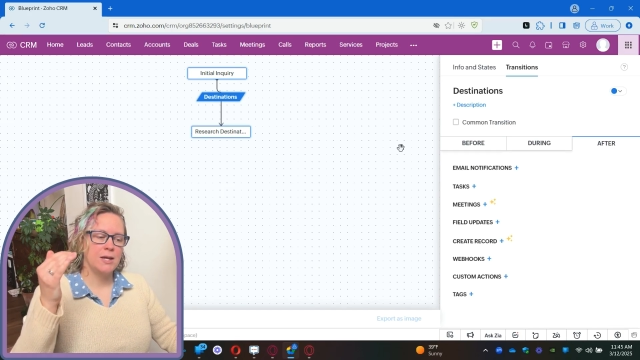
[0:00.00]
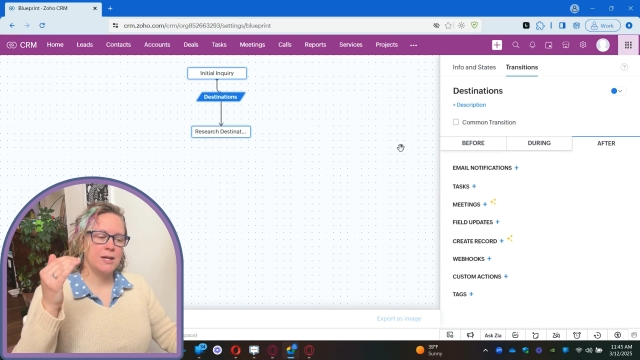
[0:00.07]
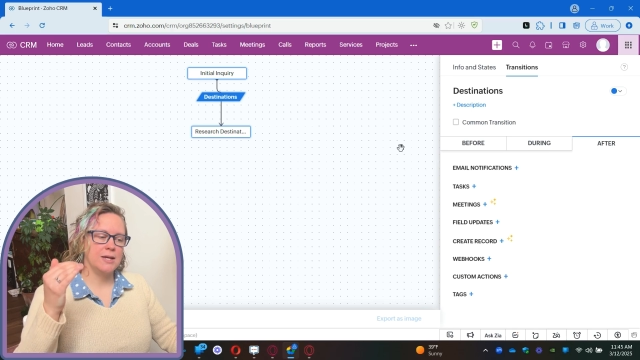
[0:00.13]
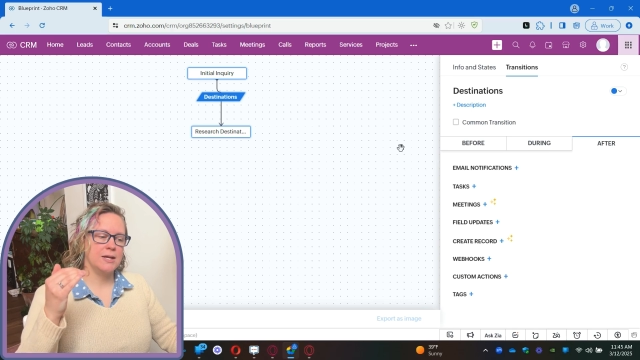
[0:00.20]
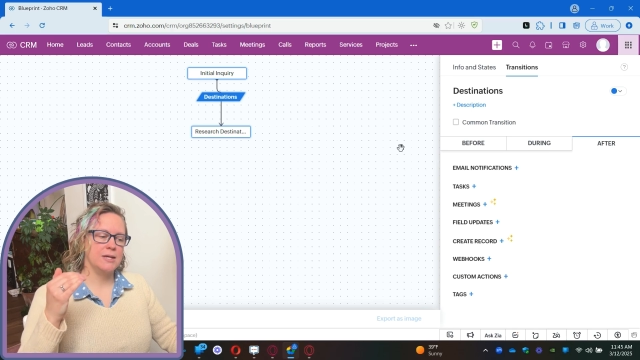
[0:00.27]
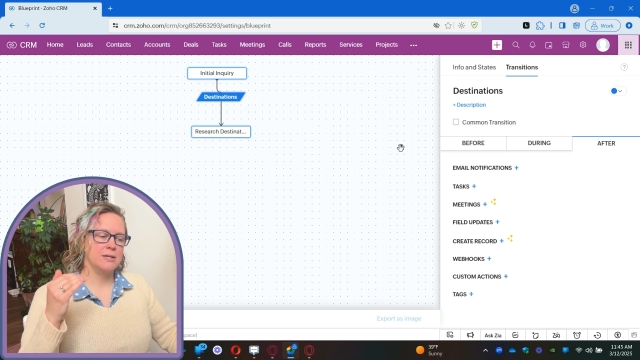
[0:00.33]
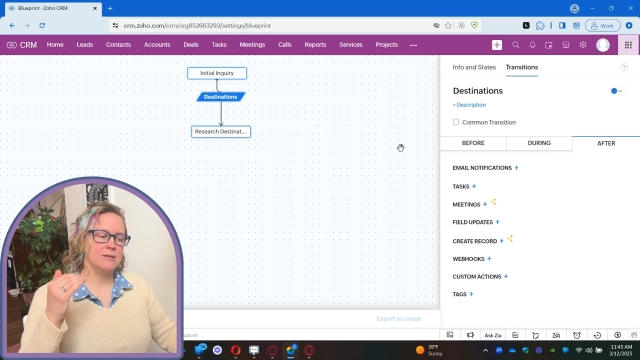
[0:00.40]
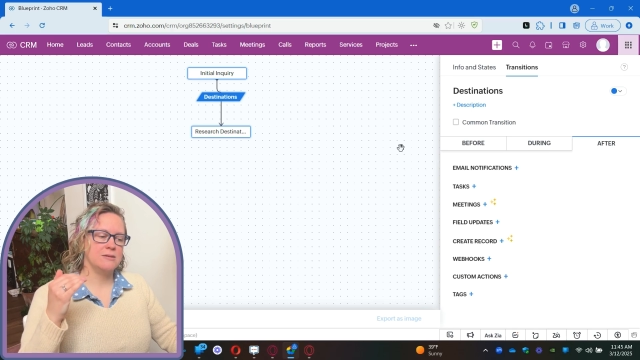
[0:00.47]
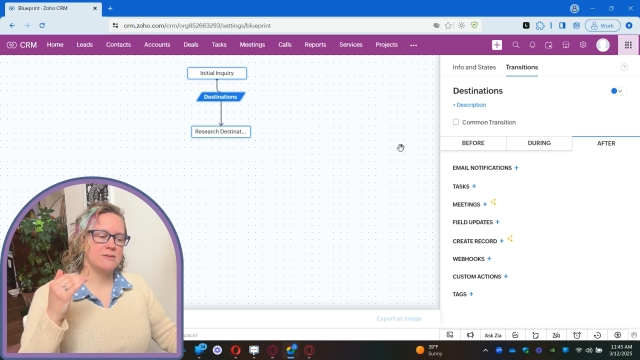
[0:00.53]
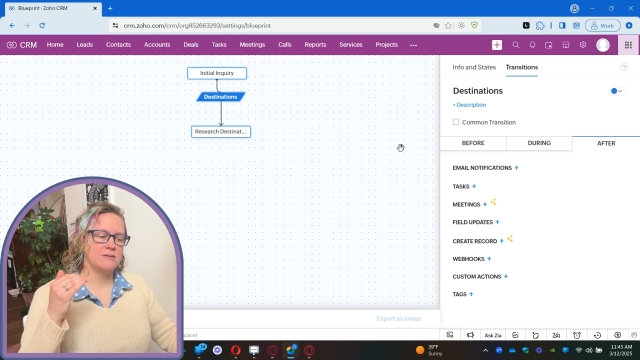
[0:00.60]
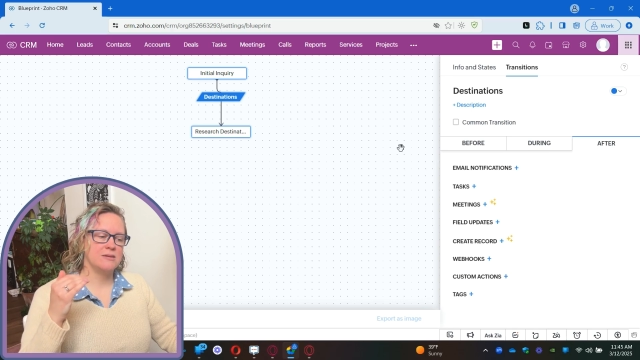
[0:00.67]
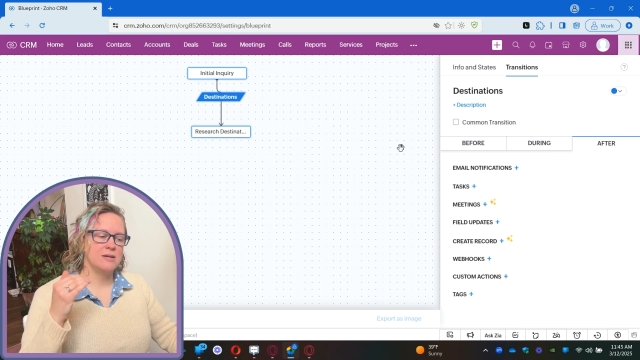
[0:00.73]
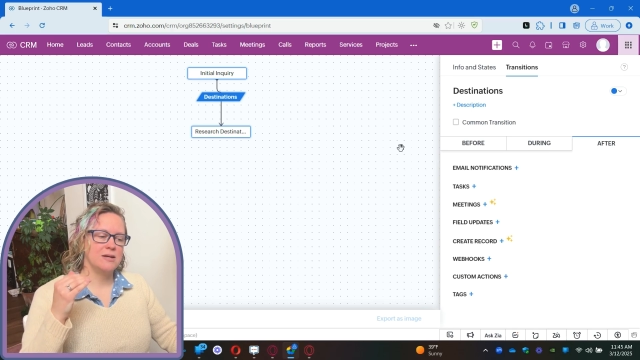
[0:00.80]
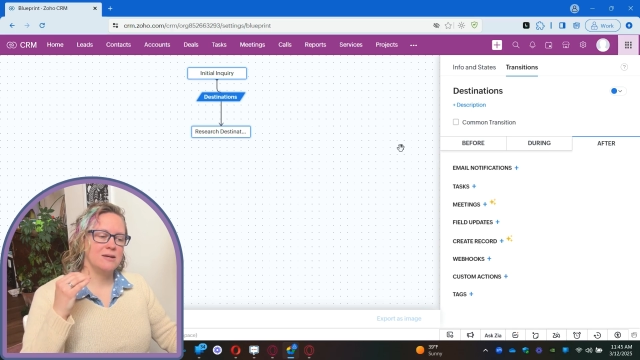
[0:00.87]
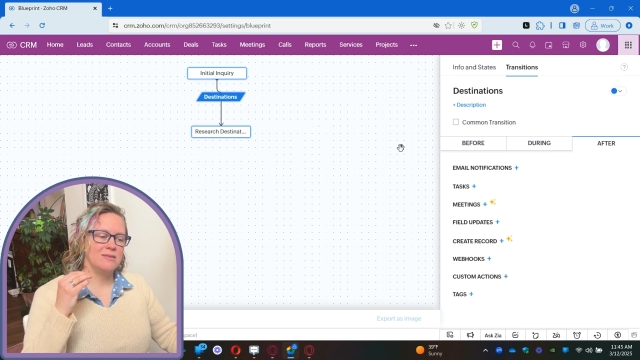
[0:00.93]
is
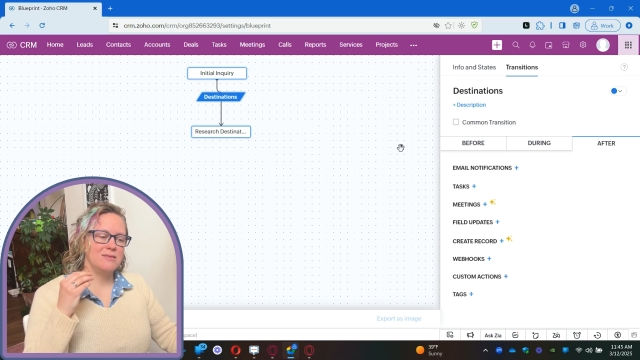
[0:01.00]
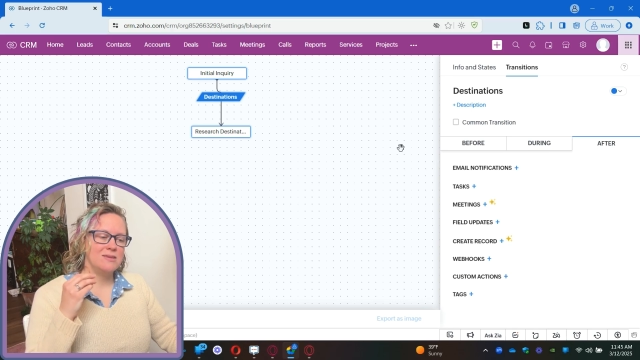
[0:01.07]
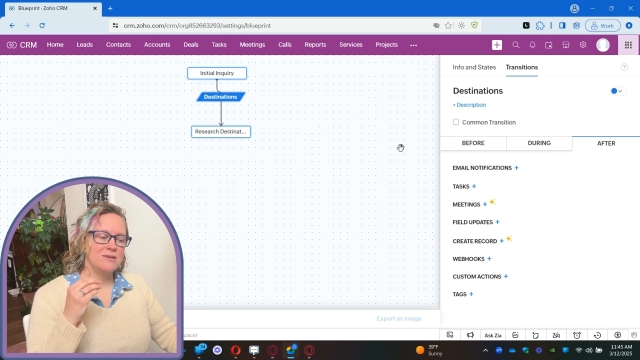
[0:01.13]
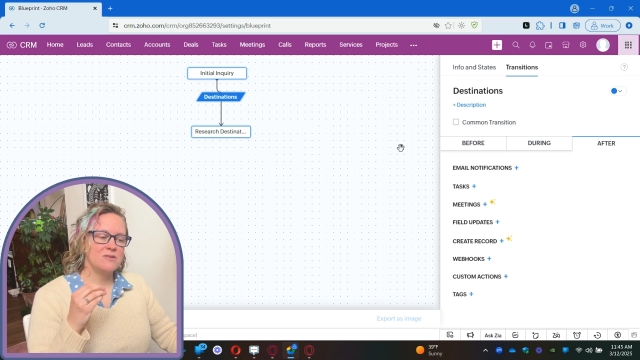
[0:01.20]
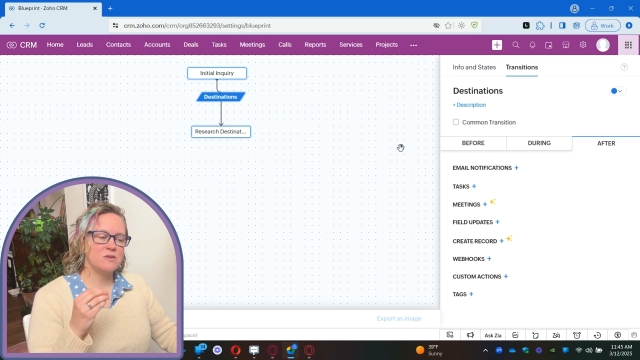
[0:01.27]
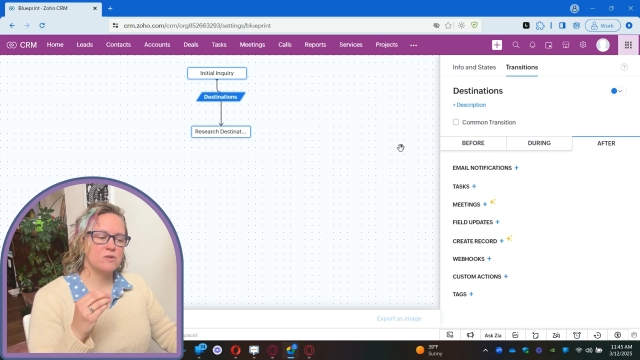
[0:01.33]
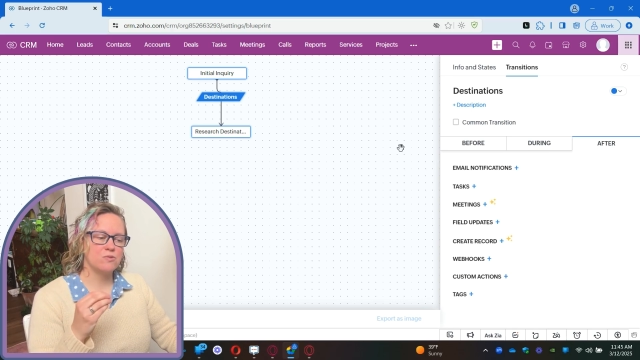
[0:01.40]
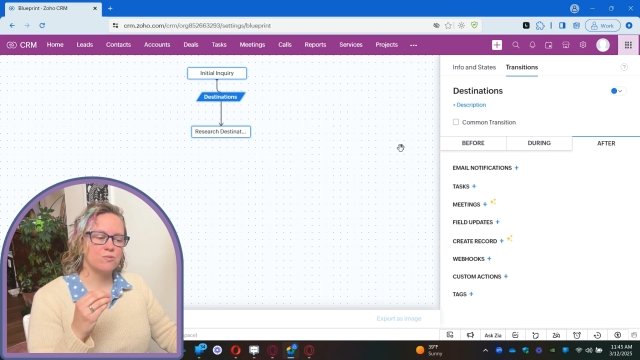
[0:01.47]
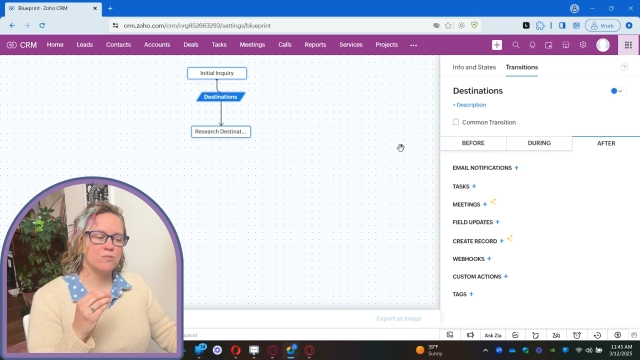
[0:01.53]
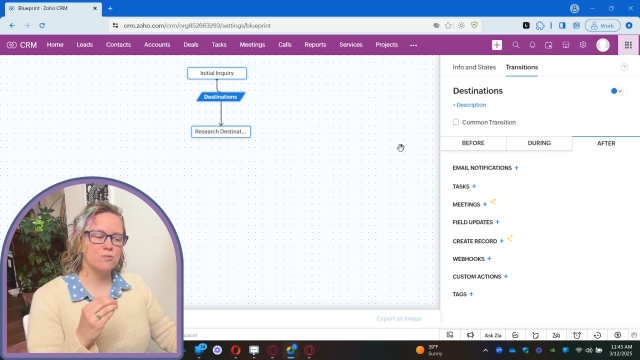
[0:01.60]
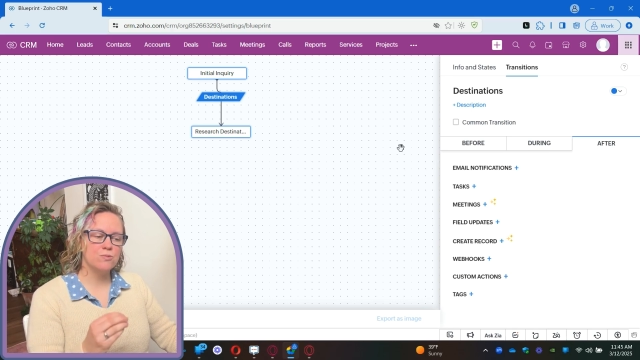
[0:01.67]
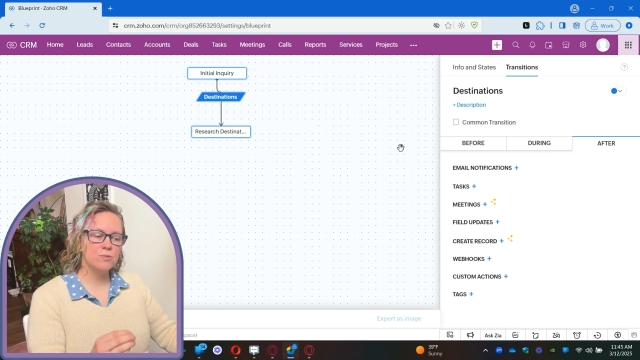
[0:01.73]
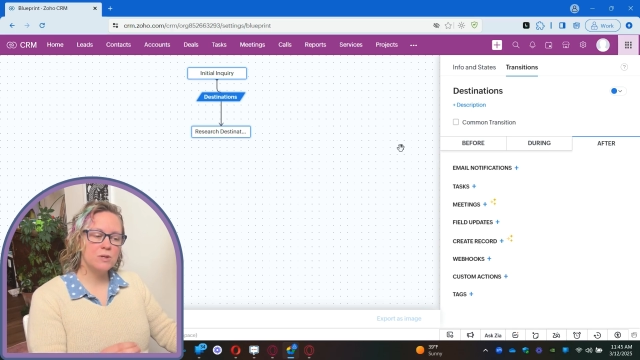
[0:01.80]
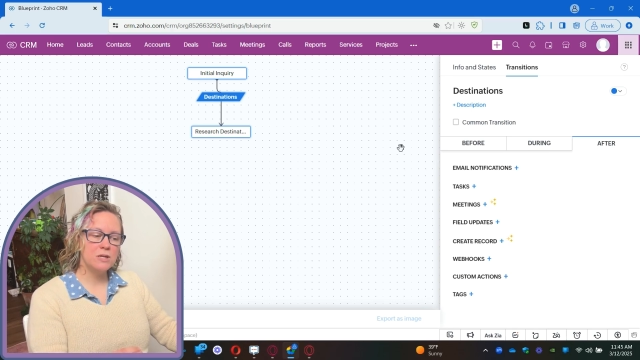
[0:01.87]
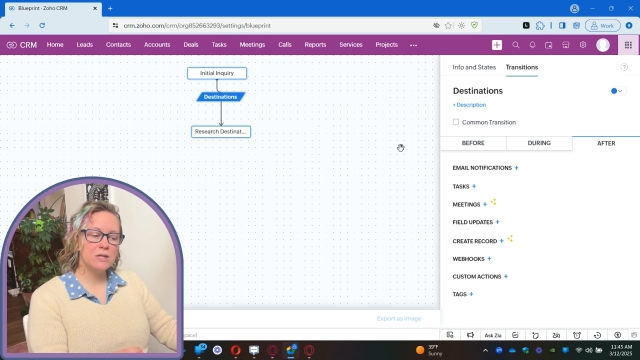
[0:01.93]
this is
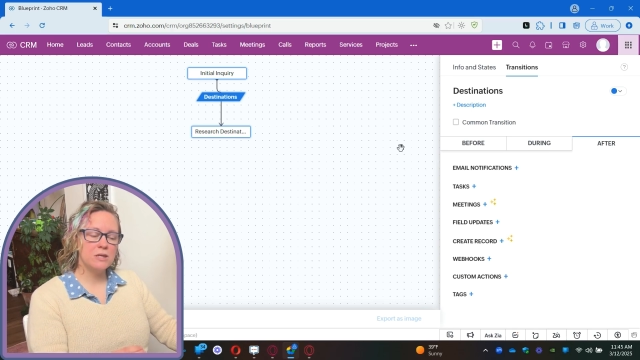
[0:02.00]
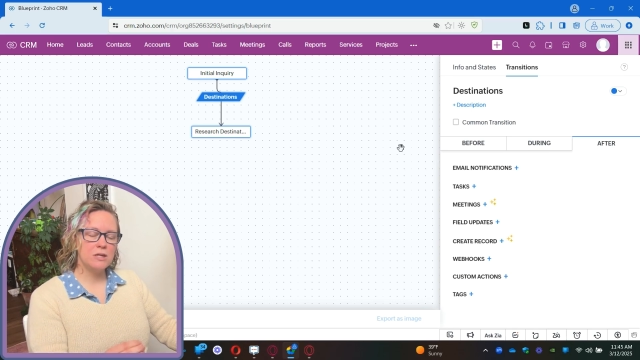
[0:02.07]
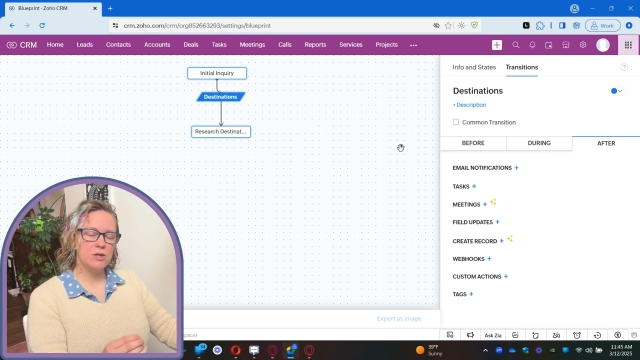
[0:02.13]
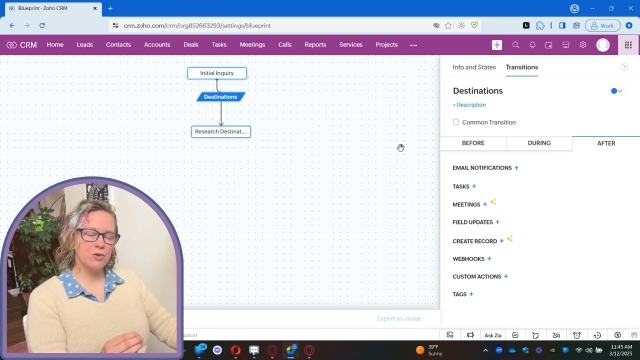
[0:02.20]
really